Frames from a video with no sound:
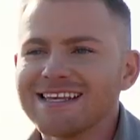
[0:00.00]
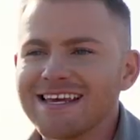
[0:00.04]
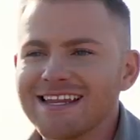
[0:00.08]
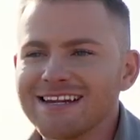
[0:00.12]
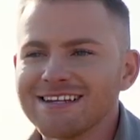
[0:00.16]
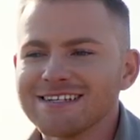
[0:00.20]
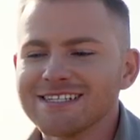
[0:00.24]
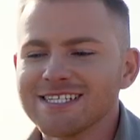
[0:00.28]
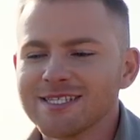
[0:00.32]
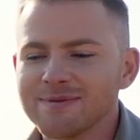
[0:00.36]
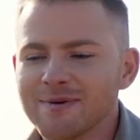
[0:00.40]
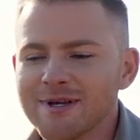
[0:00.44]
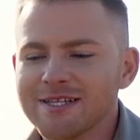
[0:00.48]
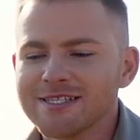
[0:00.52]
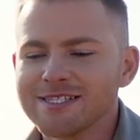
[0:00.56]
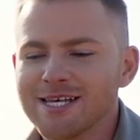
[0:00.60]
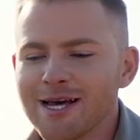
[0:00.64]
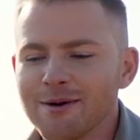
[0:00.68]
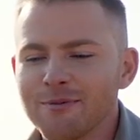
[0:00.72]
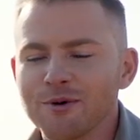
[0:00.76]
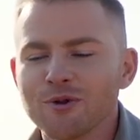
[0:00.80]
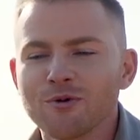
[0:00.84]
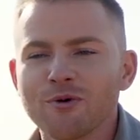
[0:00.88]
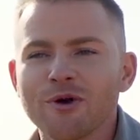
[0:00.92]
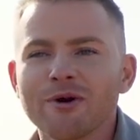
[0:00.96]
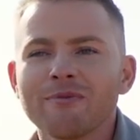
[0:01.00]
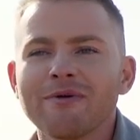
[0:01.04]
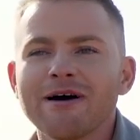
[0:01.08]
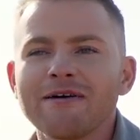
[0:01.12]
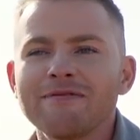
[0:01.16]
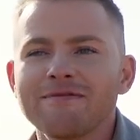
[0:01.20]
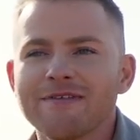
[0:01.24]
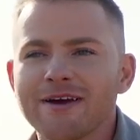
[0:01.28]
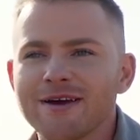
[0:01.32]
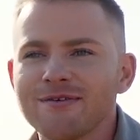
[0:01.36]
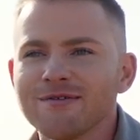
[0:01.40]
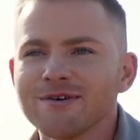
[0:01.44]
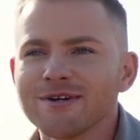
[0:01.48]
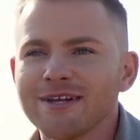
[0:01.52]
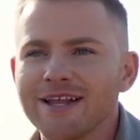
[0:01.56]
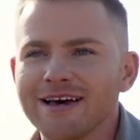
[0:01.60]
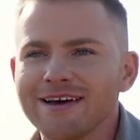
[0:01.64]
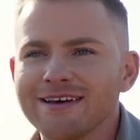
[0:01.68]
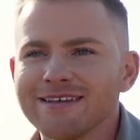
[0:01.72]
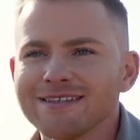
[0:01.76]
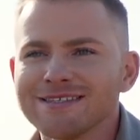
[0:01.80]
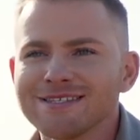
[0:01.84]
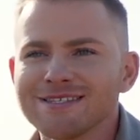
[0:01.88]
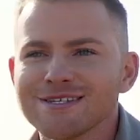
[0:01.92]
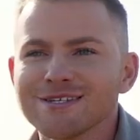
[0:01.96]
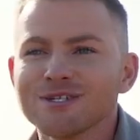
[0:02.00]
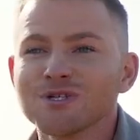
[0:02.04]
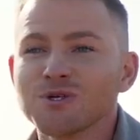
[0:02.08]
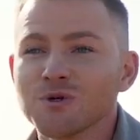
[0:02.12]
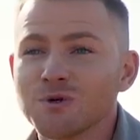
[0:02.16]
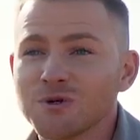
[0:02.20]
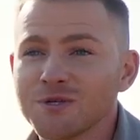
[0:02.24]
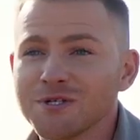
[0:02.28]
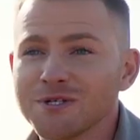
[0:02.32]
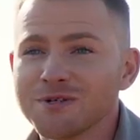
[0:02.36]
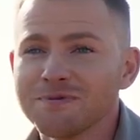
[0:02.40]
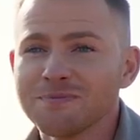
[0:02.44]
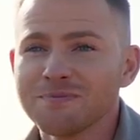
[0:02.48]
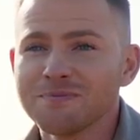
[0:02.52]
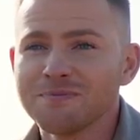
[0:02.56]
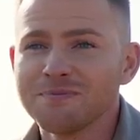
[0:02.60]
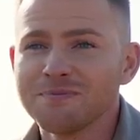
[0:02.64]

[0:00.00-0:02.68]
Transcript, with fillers: getting to spend time with one of my favorite lions, George.